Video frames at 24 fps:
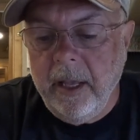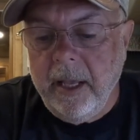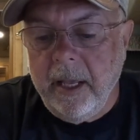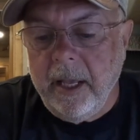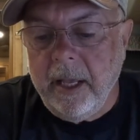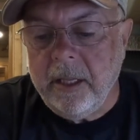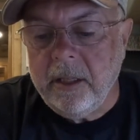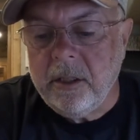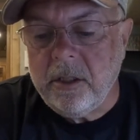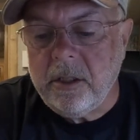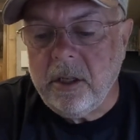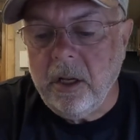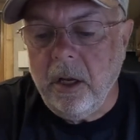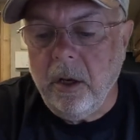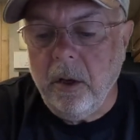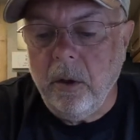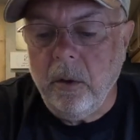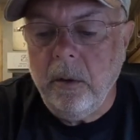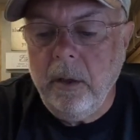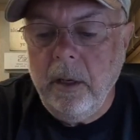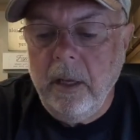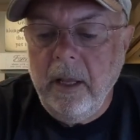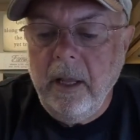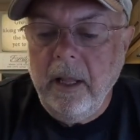And
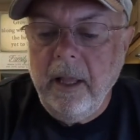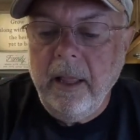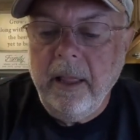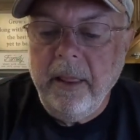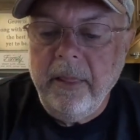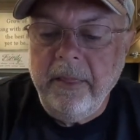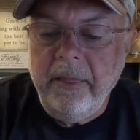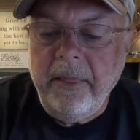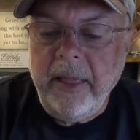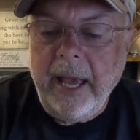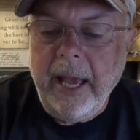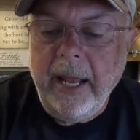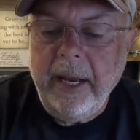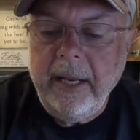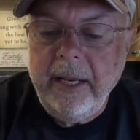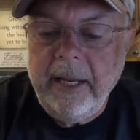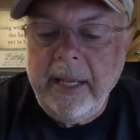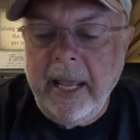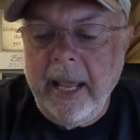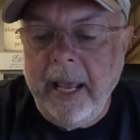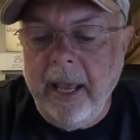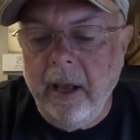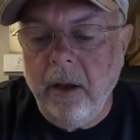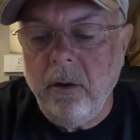so that
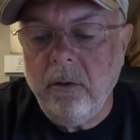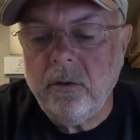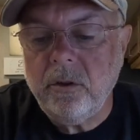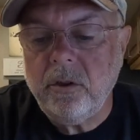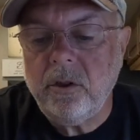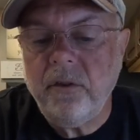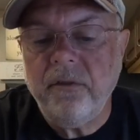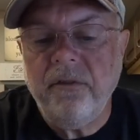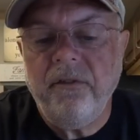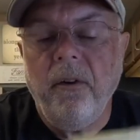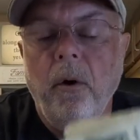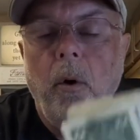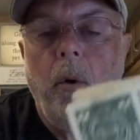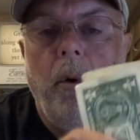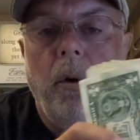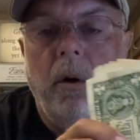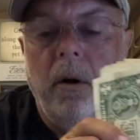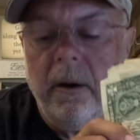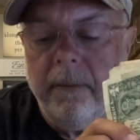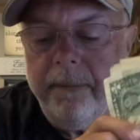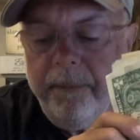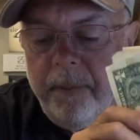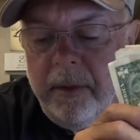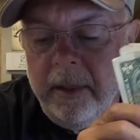accounts
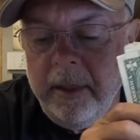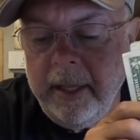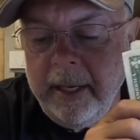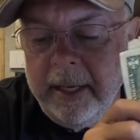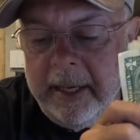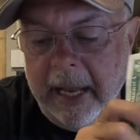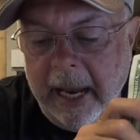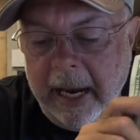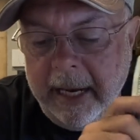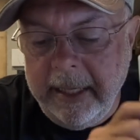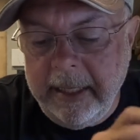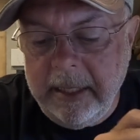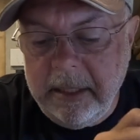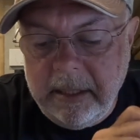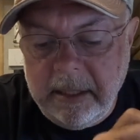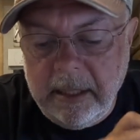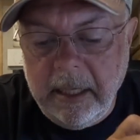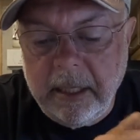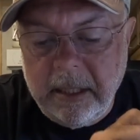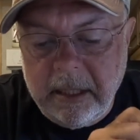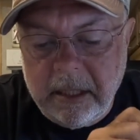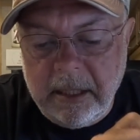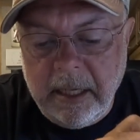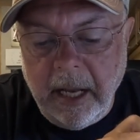for the
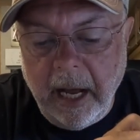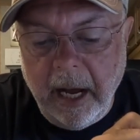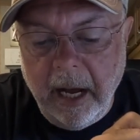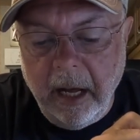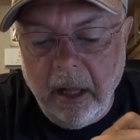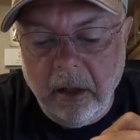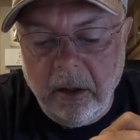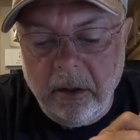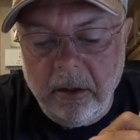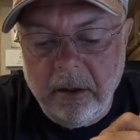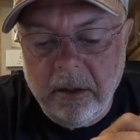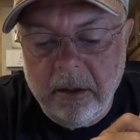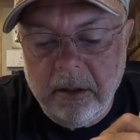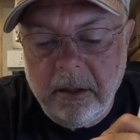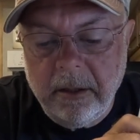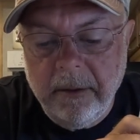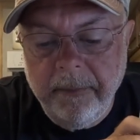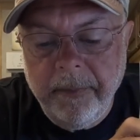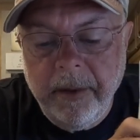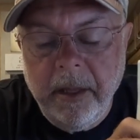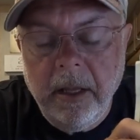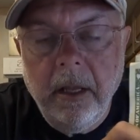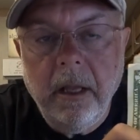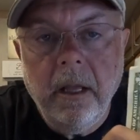$96
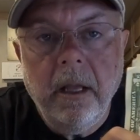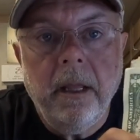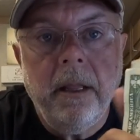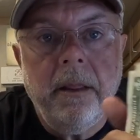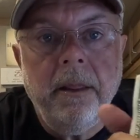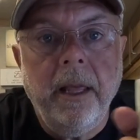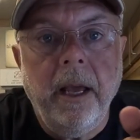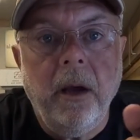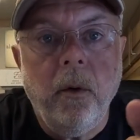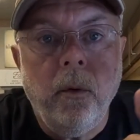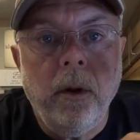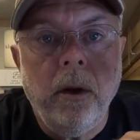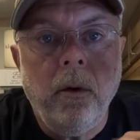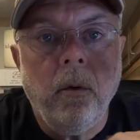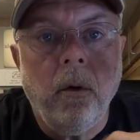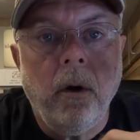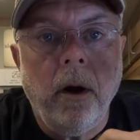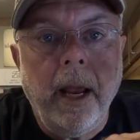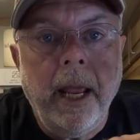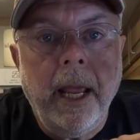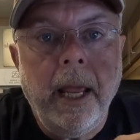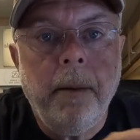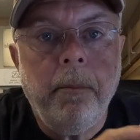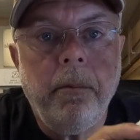that we were
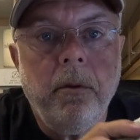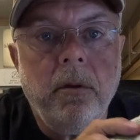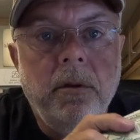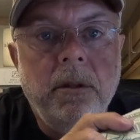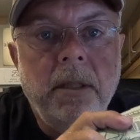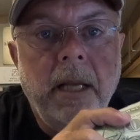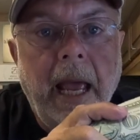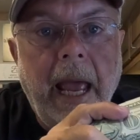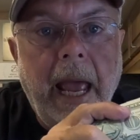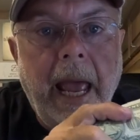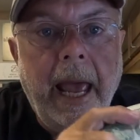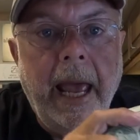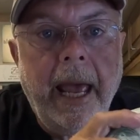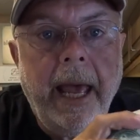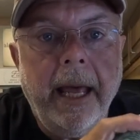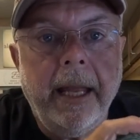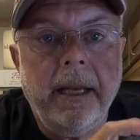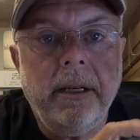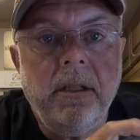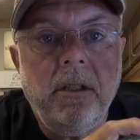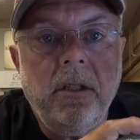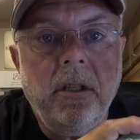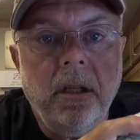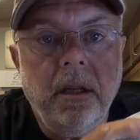able to
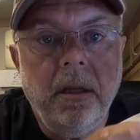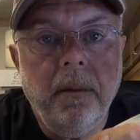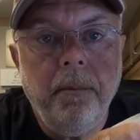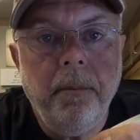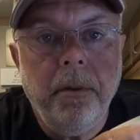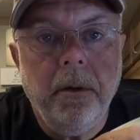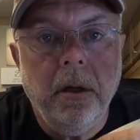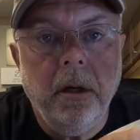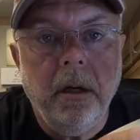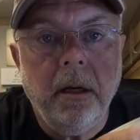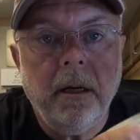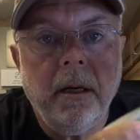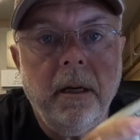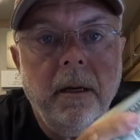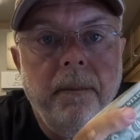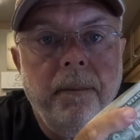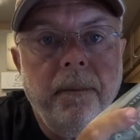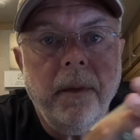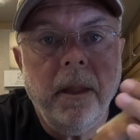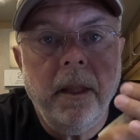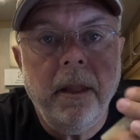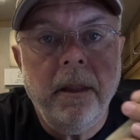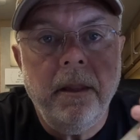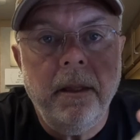add to the book
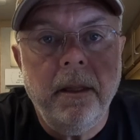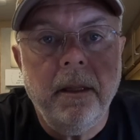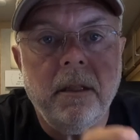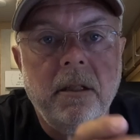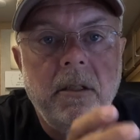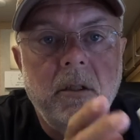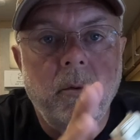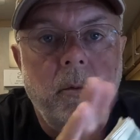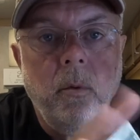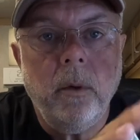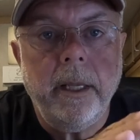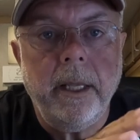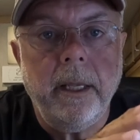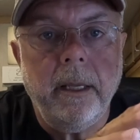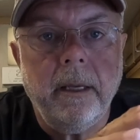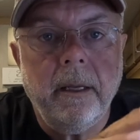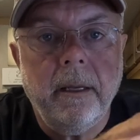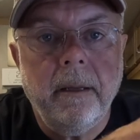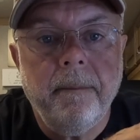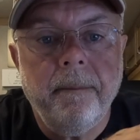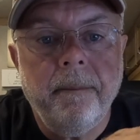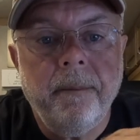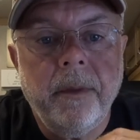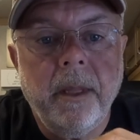this week.
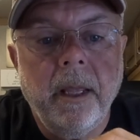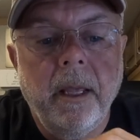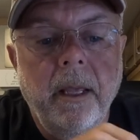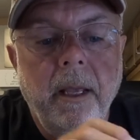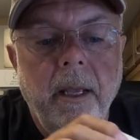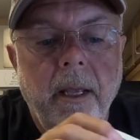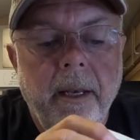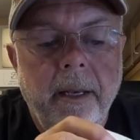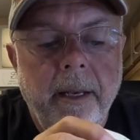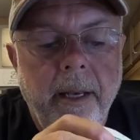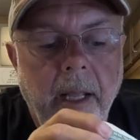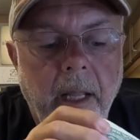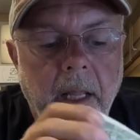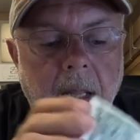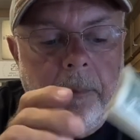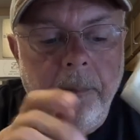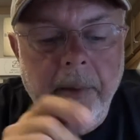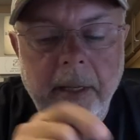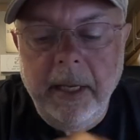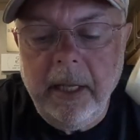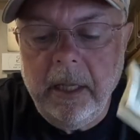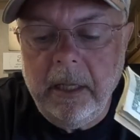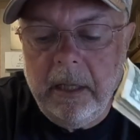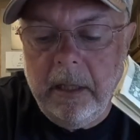Now let
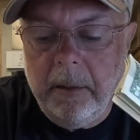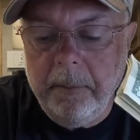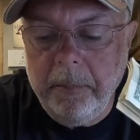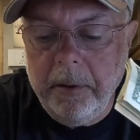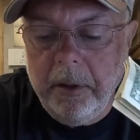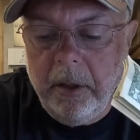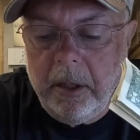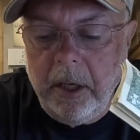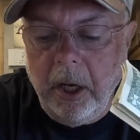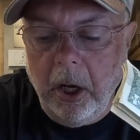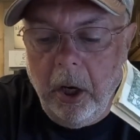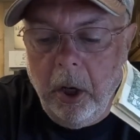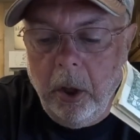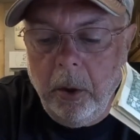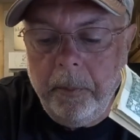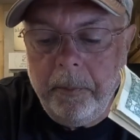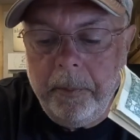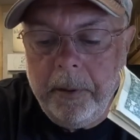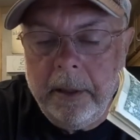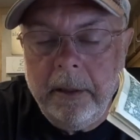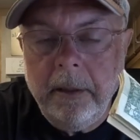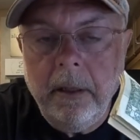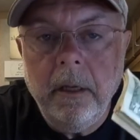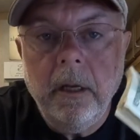me get the book
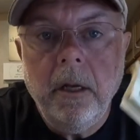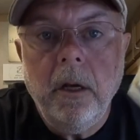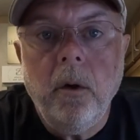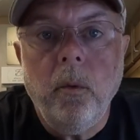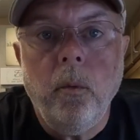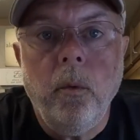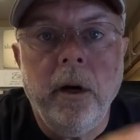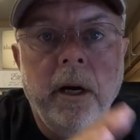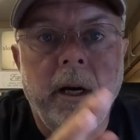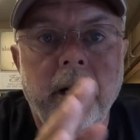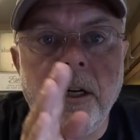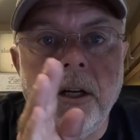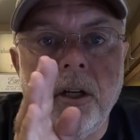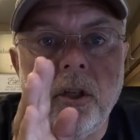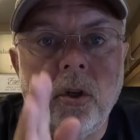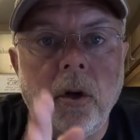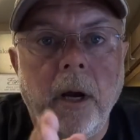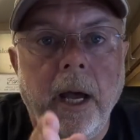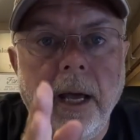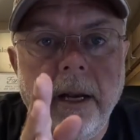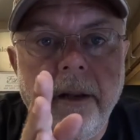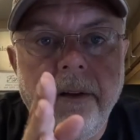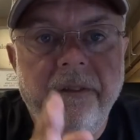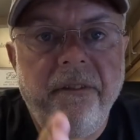open. We're going to
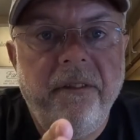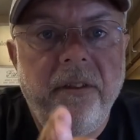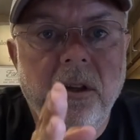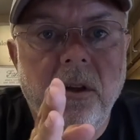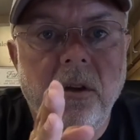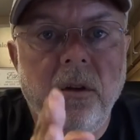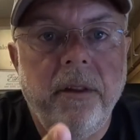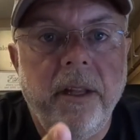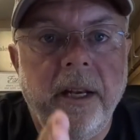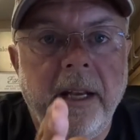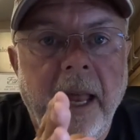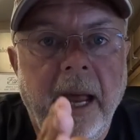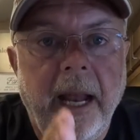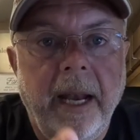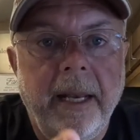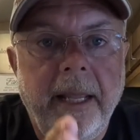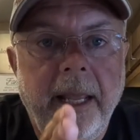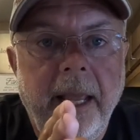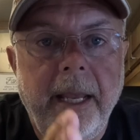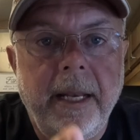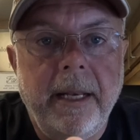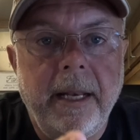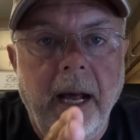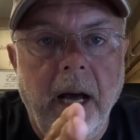try to fill the
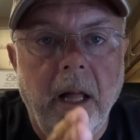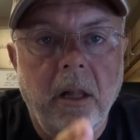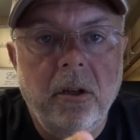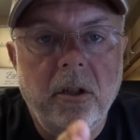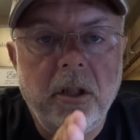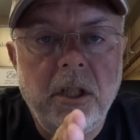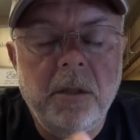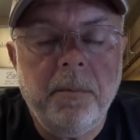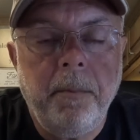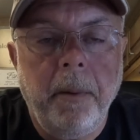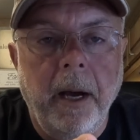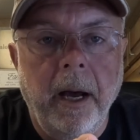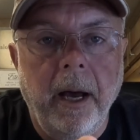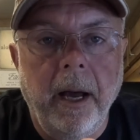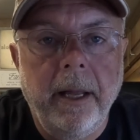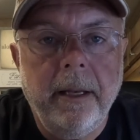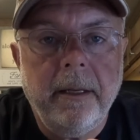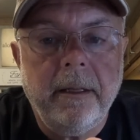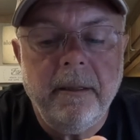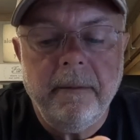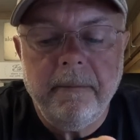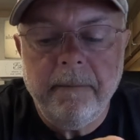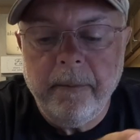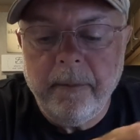$98
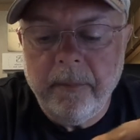spot.